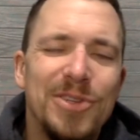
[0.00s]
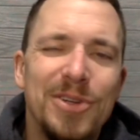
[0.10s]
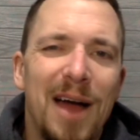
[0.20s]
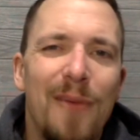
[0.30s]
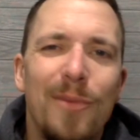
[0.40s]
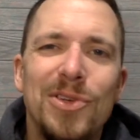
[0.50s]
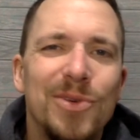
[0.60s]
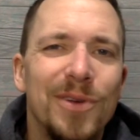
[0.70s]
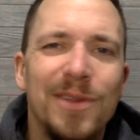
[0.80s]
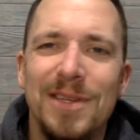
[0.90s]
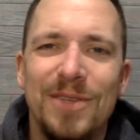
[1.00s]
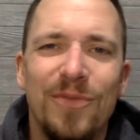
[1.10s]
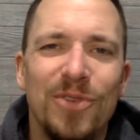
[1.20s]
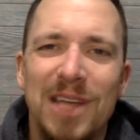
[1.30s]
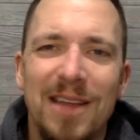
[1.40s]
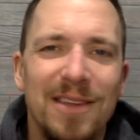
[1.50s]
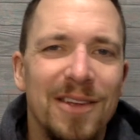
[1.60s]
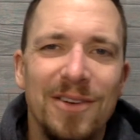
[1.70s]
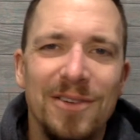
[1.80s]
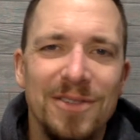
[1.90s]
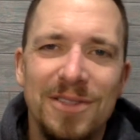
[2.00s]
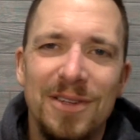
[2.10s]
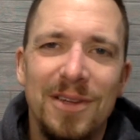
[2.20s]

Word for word: dude, I've been doing this for ten years.